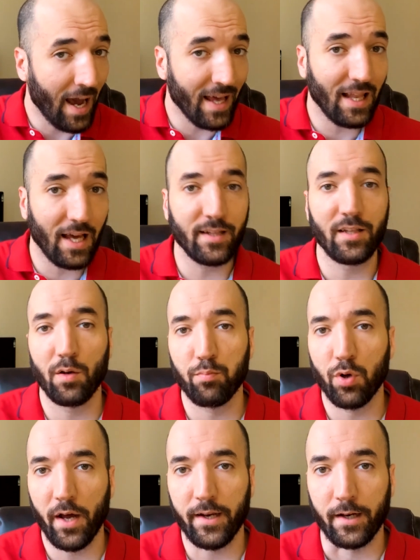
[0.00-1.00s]
I like their
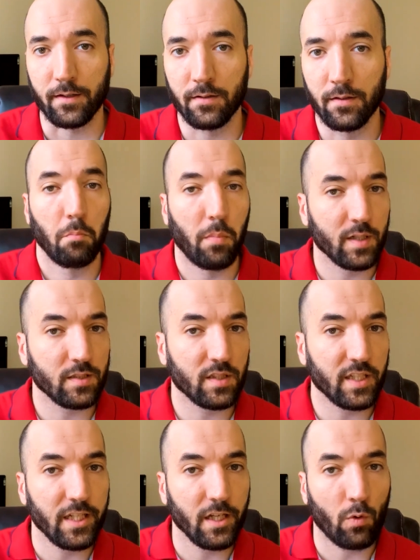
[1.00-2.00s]
product. But
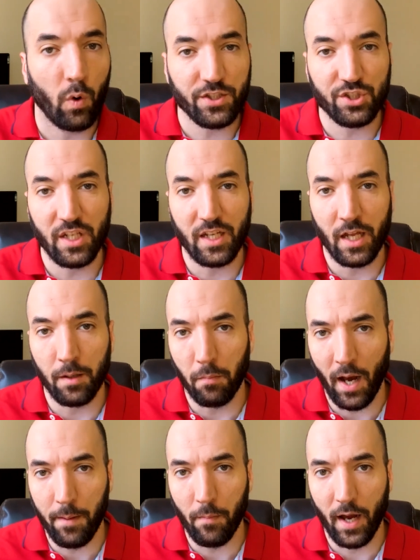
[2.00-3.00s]
the question in
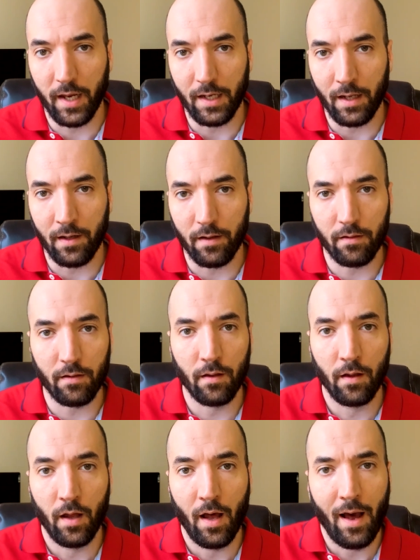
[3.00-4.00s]
my mind is,
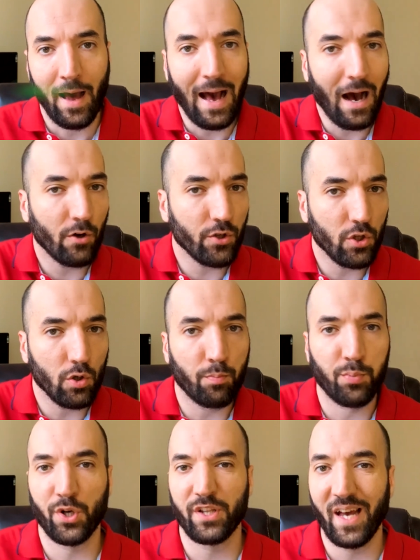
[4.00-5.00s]
how do you
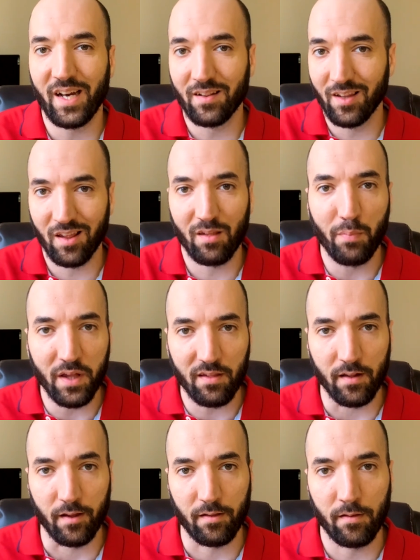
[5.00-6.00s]
protect this
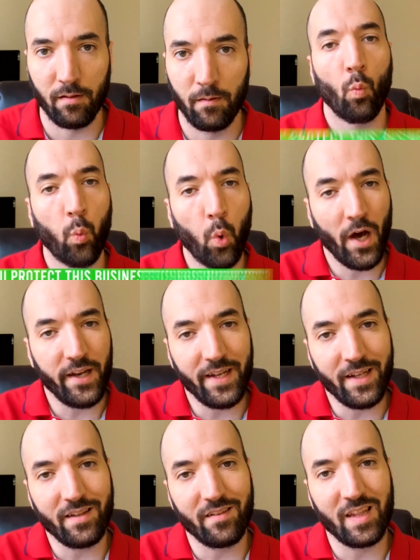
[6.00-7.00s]
business? What
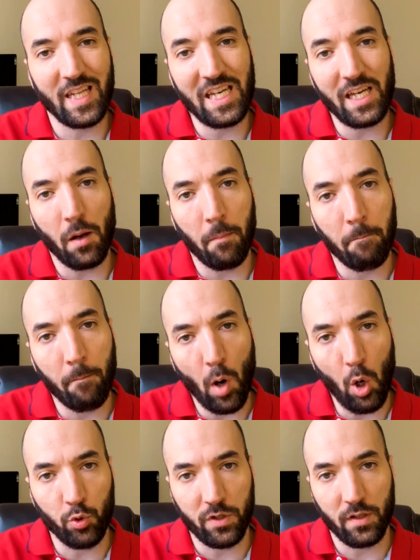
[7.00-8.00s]
is the
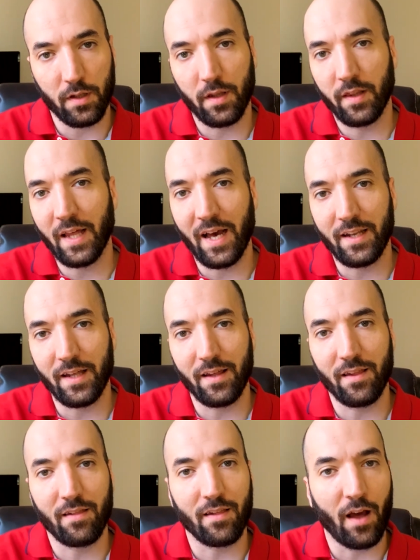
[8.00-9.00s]
moat that
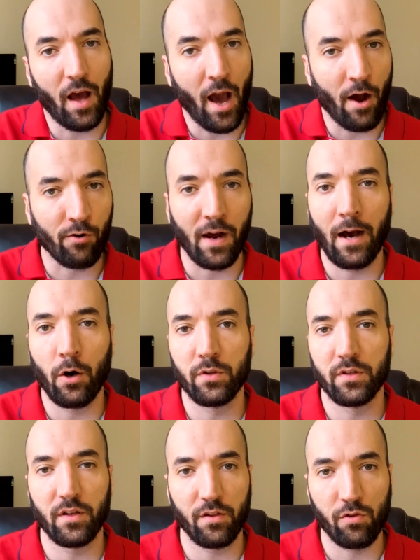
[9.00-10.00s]
is
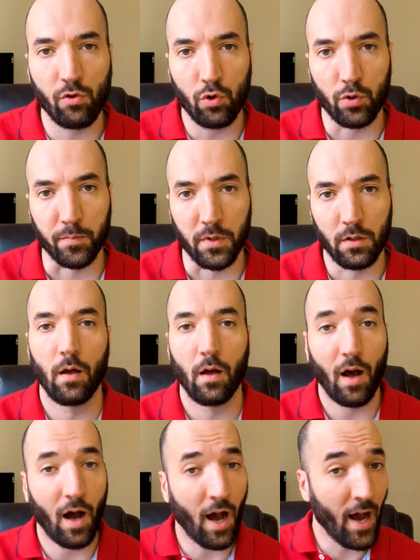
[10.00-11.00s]
around Zoom?
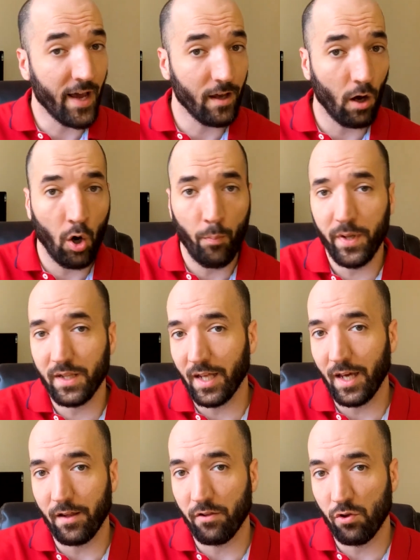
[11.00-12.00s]
I opened
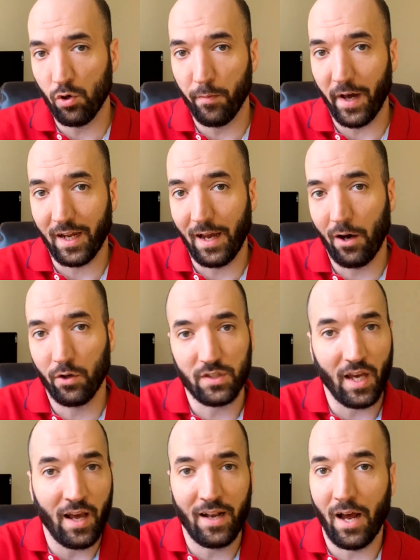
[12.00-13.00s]
a Zoom
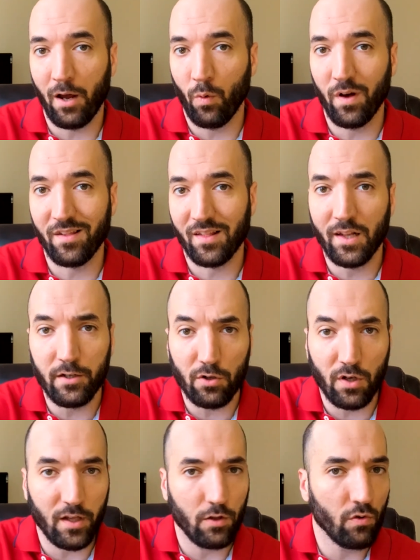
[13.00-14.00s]
account and I was
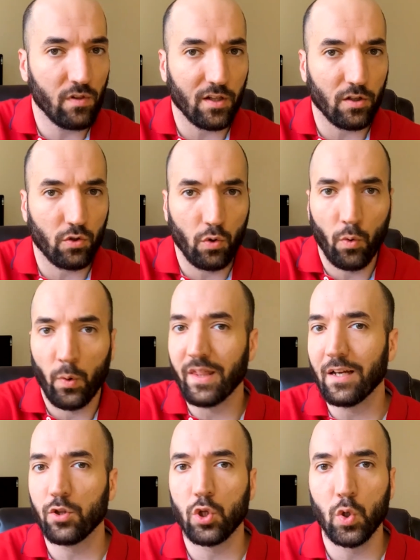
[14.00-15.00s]
literally using the tool
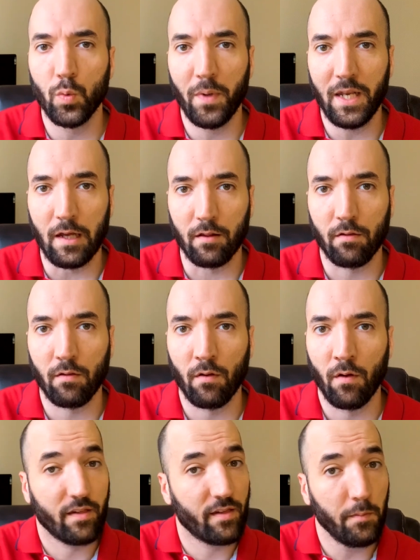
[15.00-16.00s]
within 2 minutes.
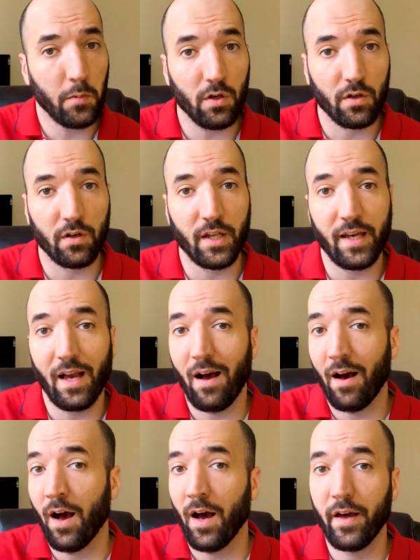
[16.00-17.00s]
Similarly,
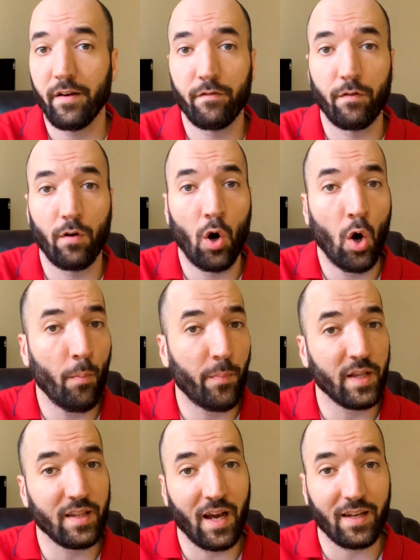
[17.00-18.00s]
I've
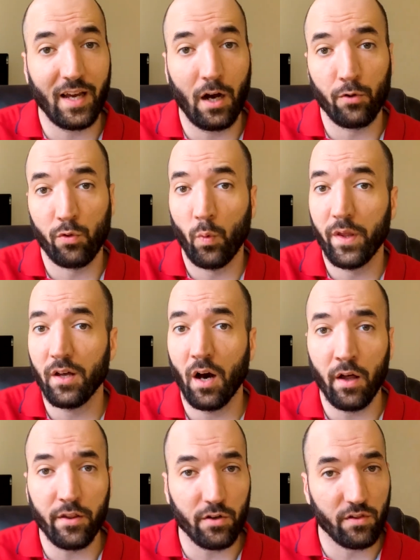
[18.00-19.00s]
opened accounts with
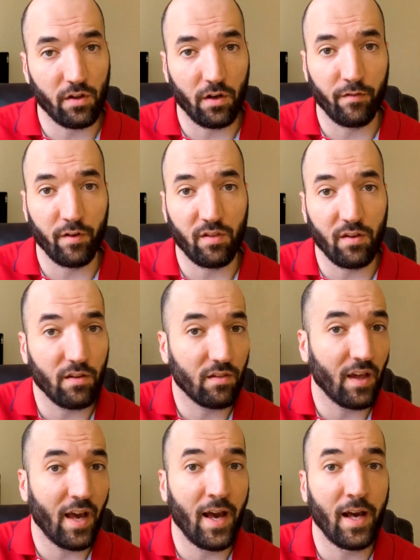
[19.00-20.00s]
other
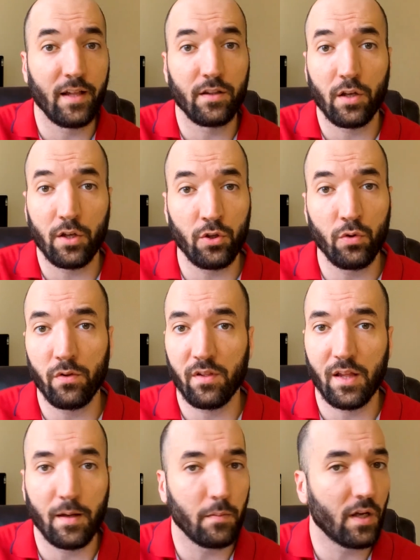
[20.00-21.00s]
services and used
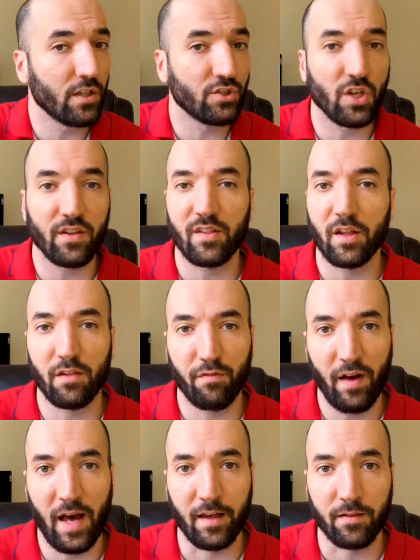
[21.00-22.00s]
them just as
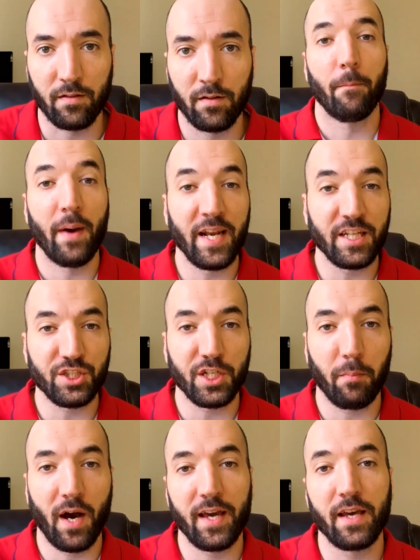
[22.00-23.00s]
fast.
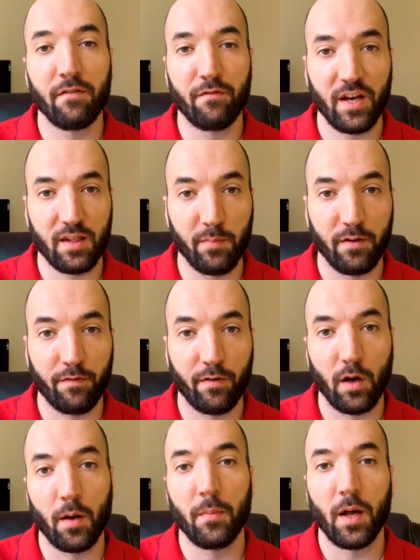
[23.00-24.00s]
Managing my investment
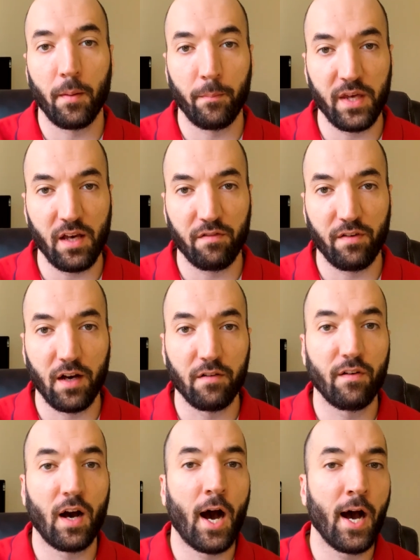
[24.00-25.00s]
firm,
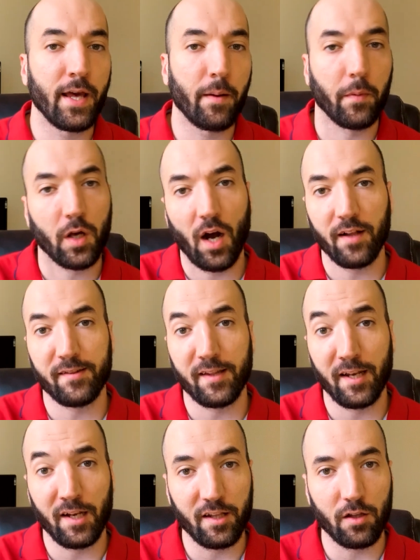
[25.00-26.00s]
BFF, I am
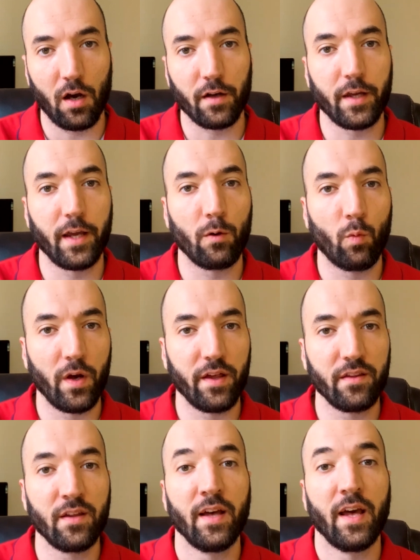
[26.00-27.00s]
constantly talking
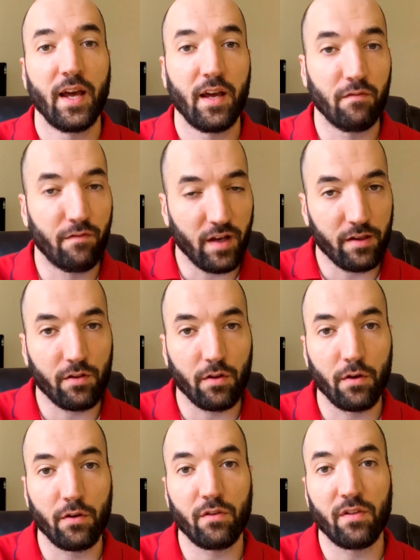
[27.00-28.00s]
with
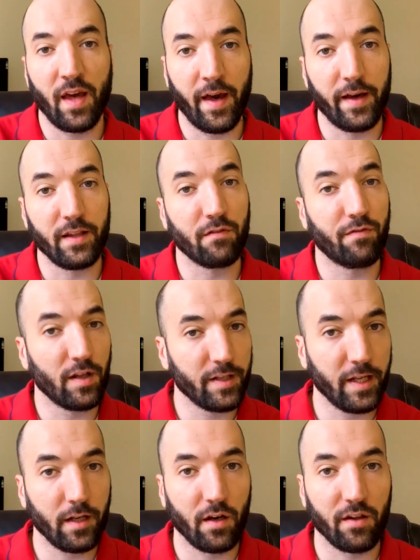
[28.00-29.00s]
investors and
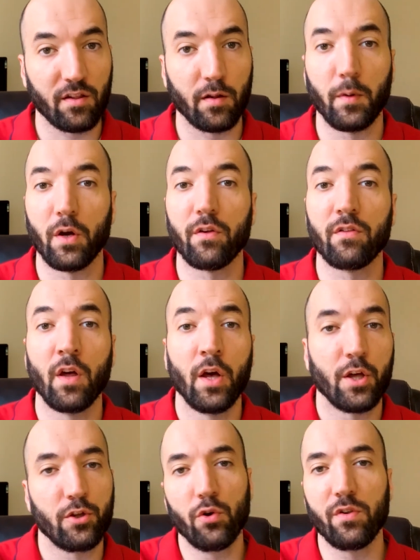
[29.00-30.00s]
funding customers
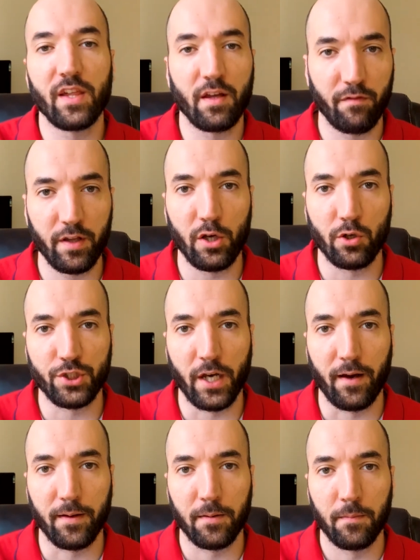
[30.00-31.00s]
using video chat.